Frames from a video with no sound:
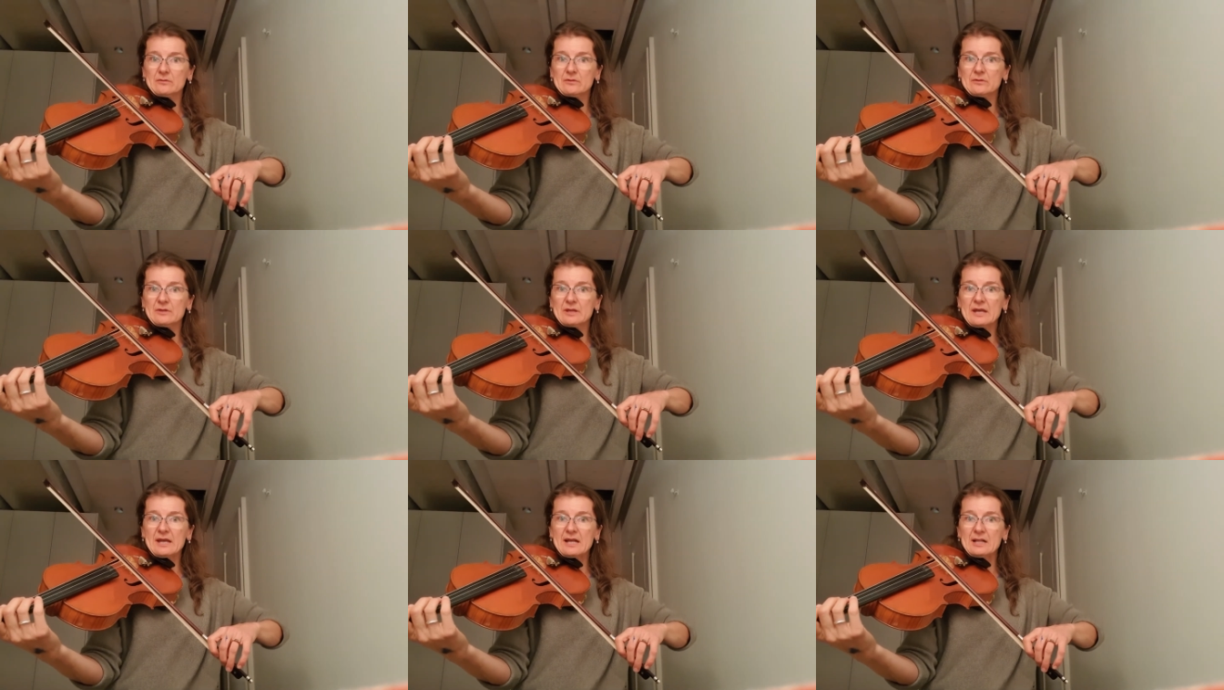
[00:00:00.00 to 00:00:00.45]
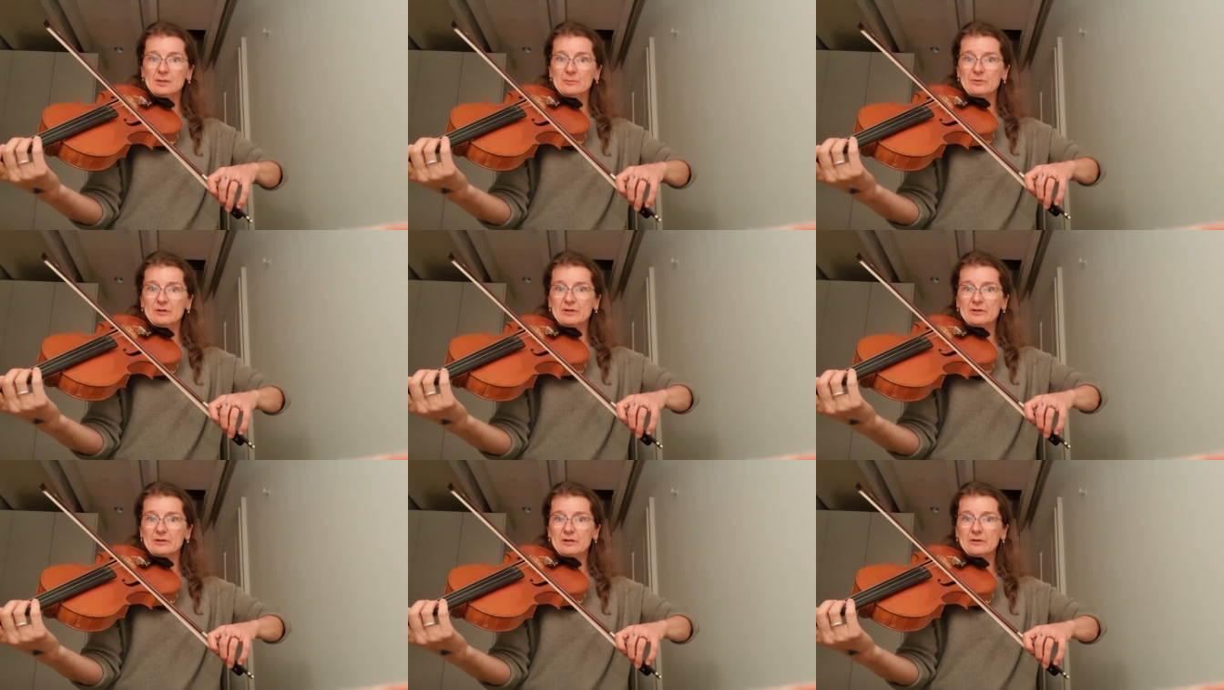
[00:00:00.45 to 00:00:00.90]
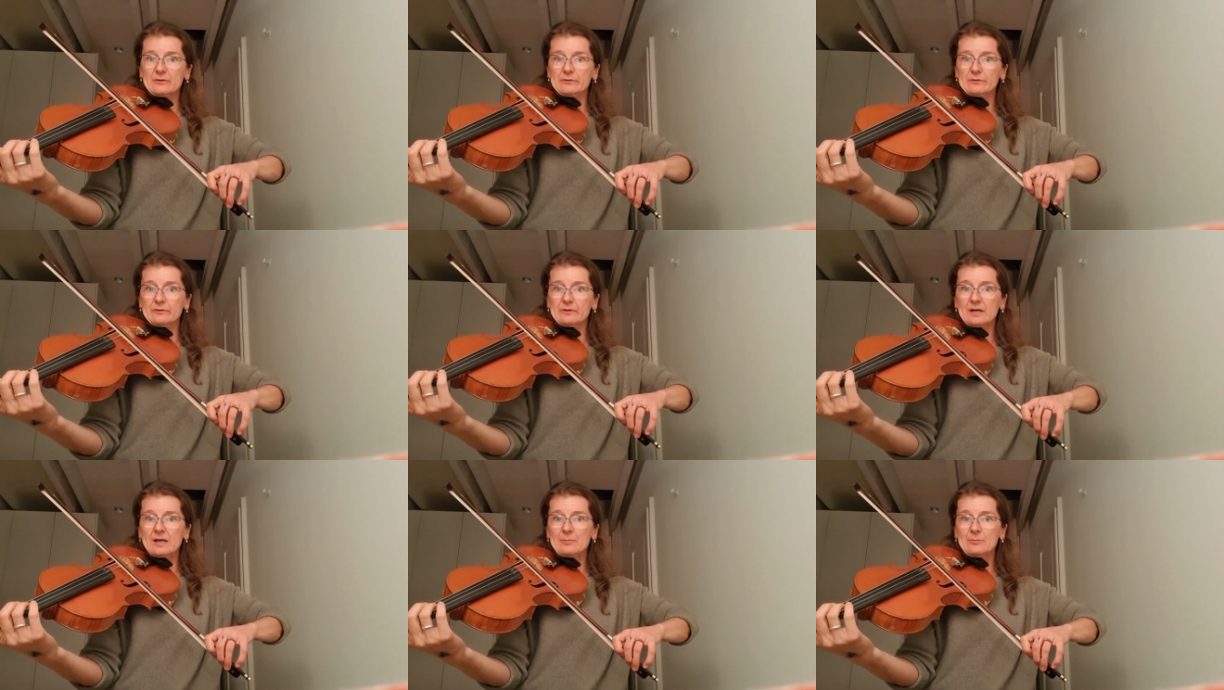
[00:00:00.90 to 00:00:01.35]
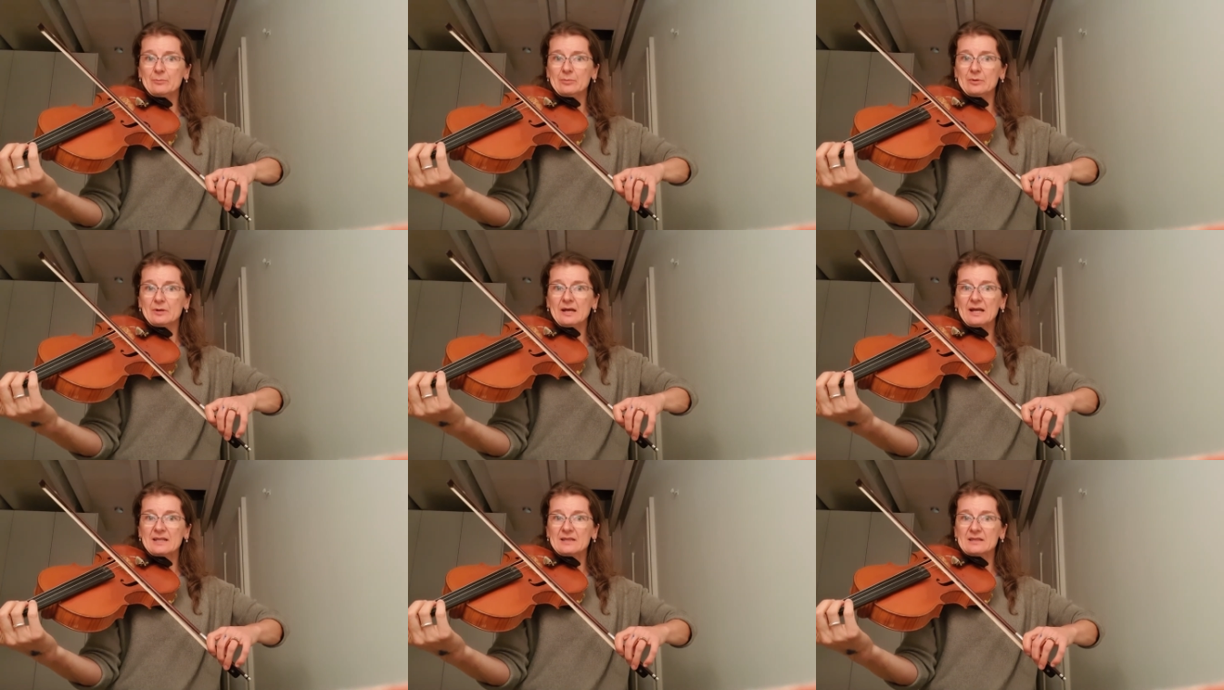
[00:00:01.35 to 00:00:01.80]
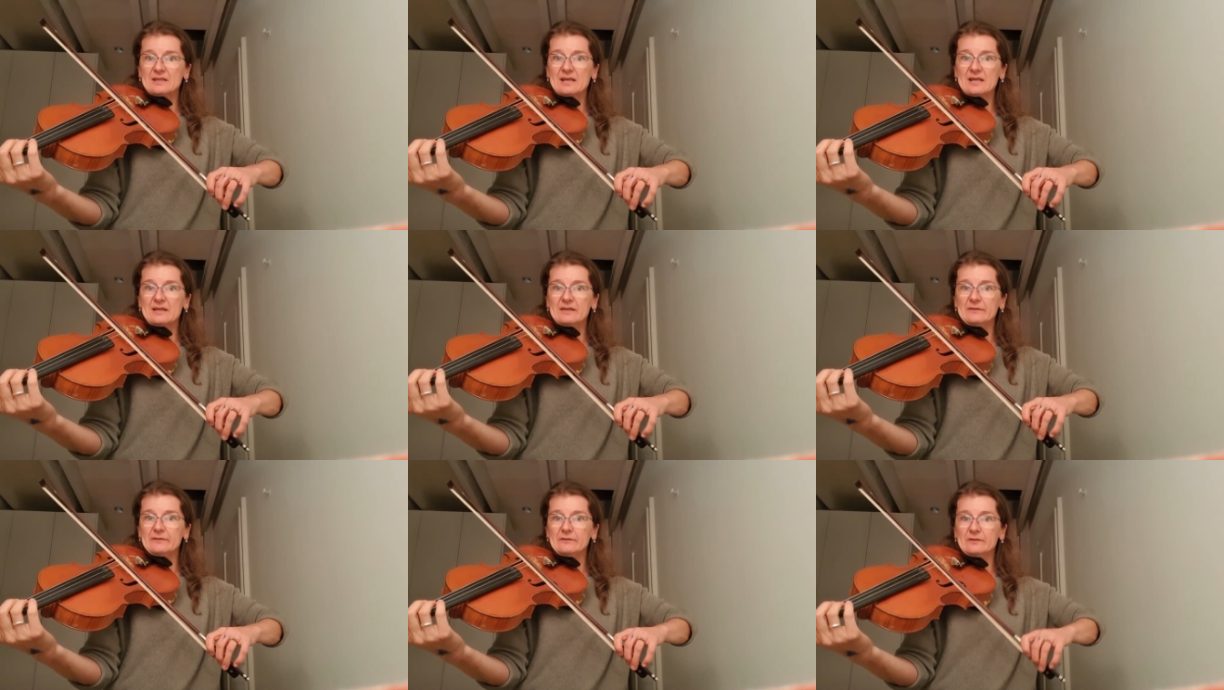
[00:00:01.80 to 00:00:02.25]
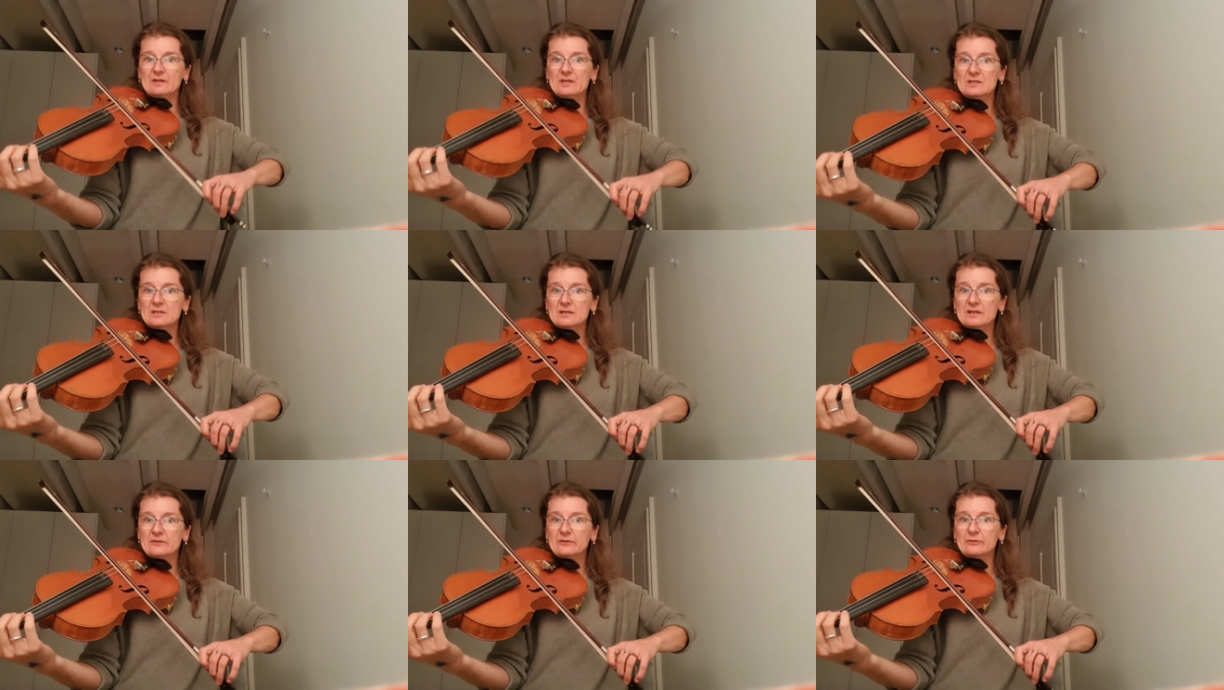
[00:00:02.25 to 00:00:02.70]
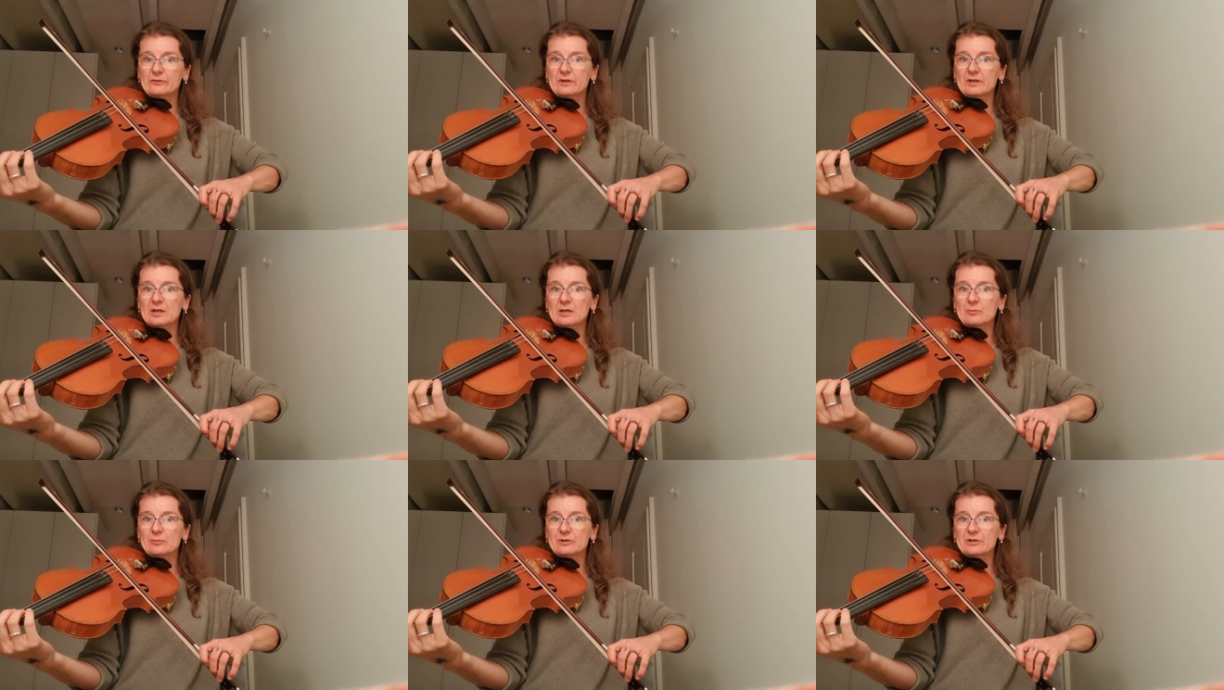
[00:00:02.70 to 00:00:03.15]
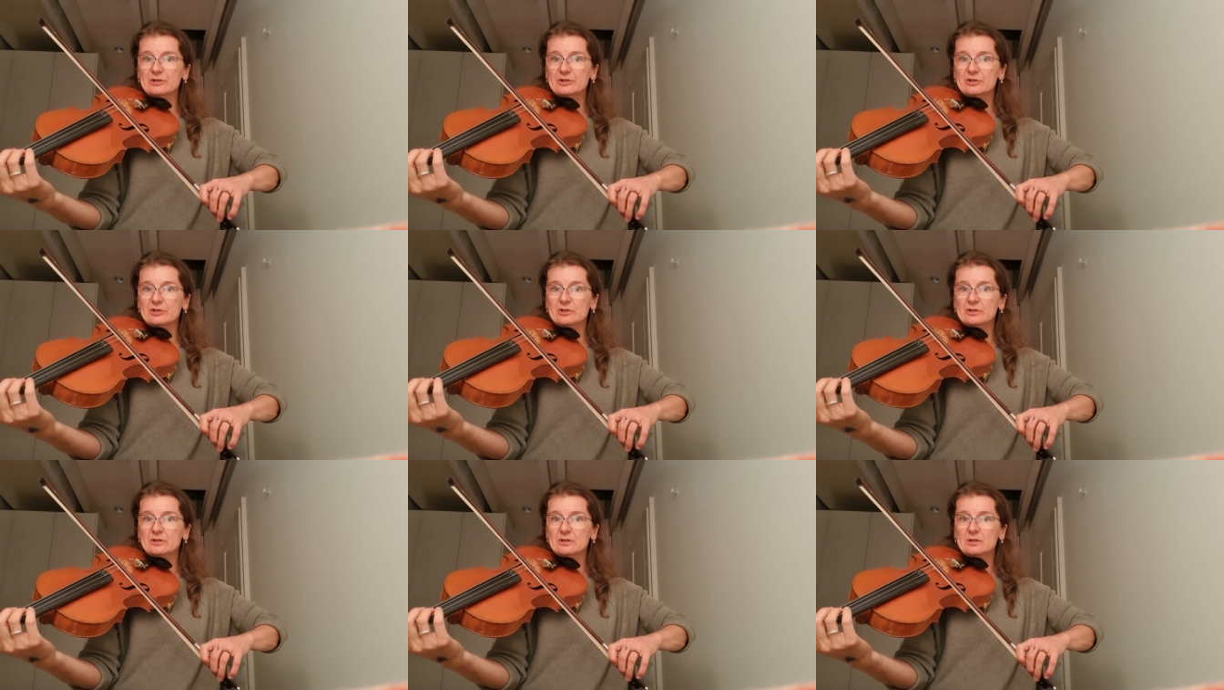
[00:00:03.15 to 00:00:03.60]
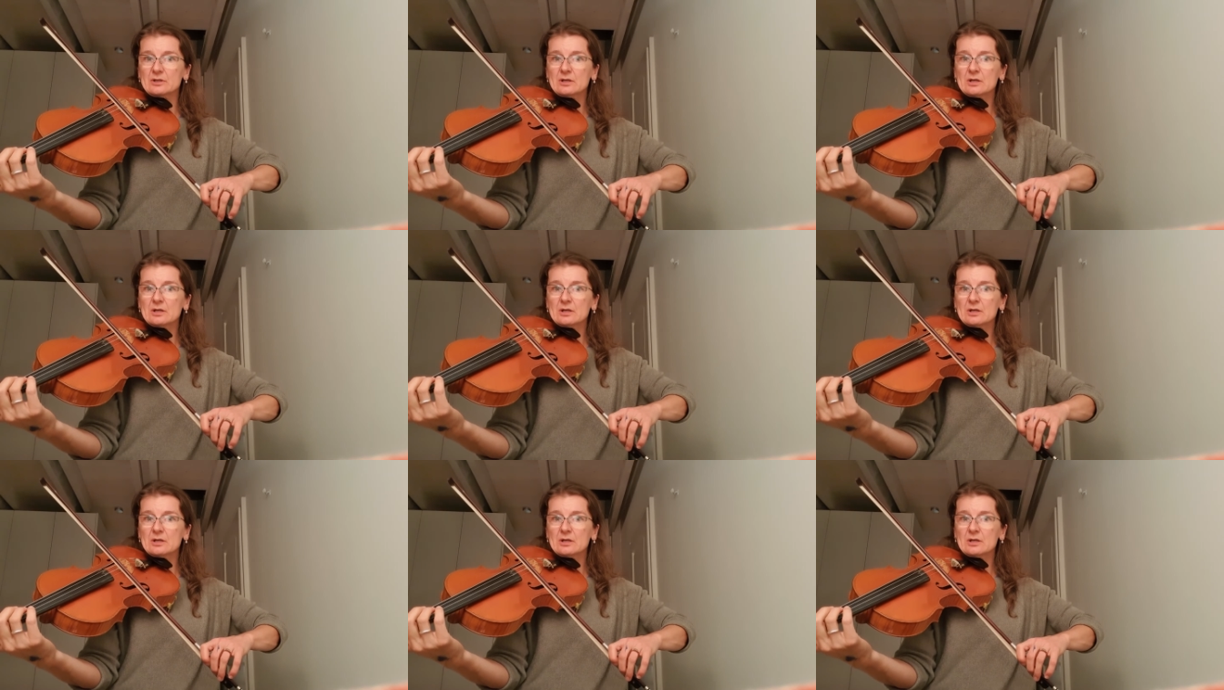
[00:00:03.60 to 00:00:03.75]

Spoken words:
the elbow goes up and there is index finger pressure,